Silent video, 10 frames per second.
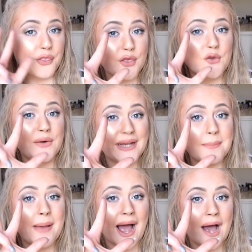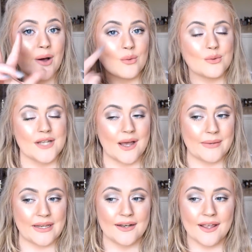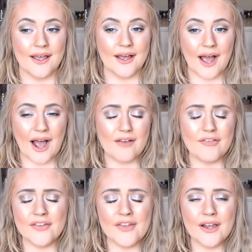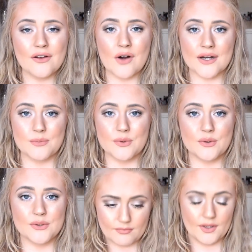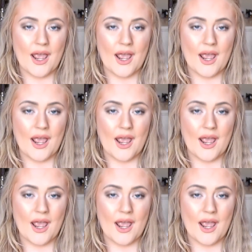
£3. I mean, I find that incredible.